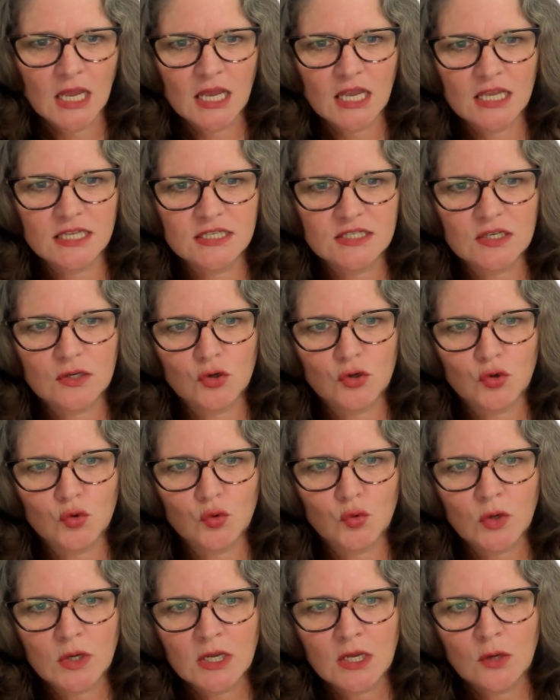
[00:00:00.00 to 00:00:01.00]
And
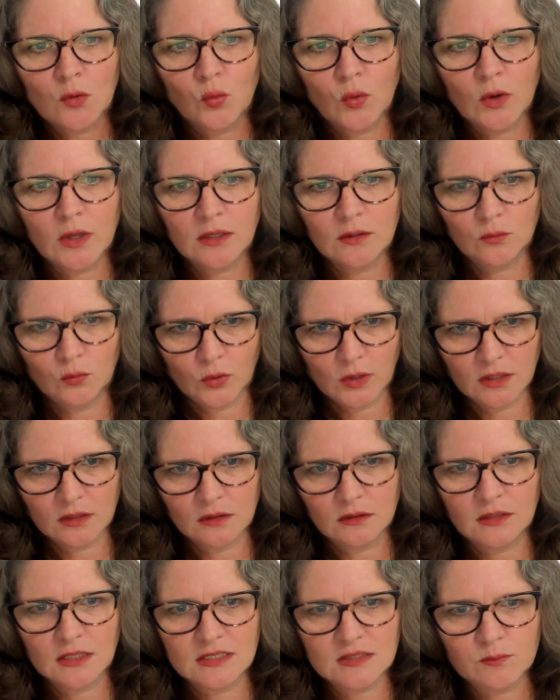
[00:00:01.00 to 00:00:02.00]
so what
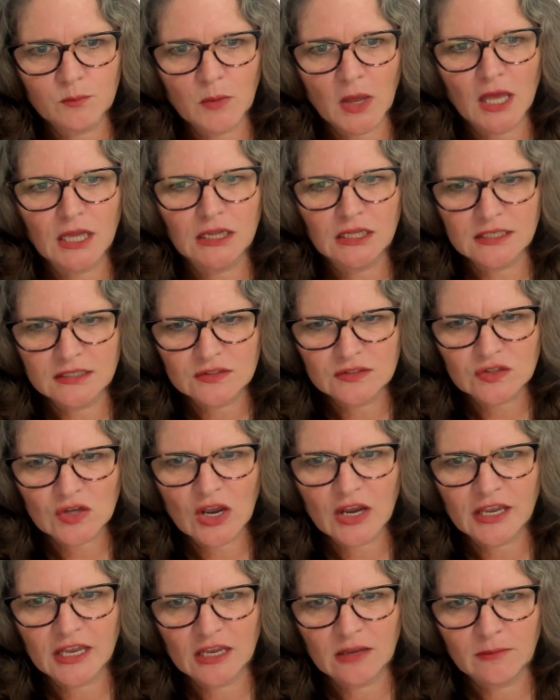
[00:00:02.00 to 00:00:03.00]
this model is
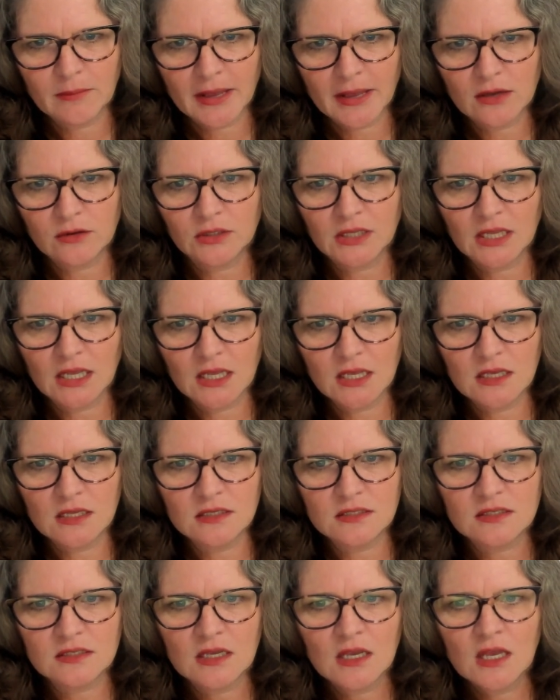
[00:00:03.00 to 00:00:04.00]
talking about
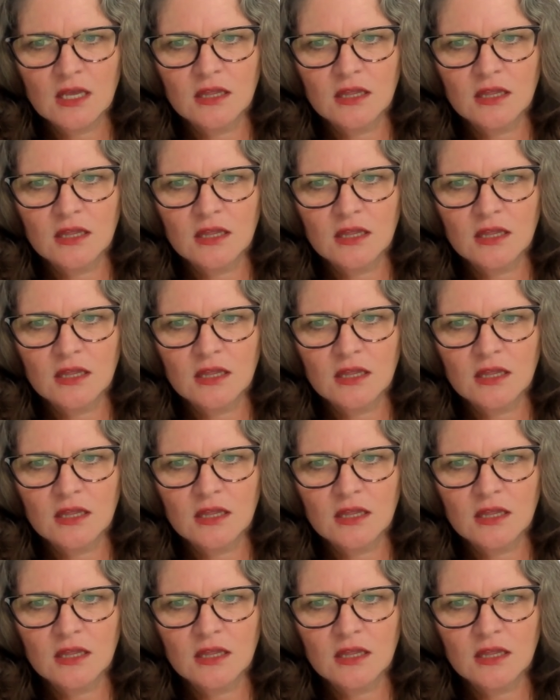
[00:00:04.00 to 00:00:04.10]
is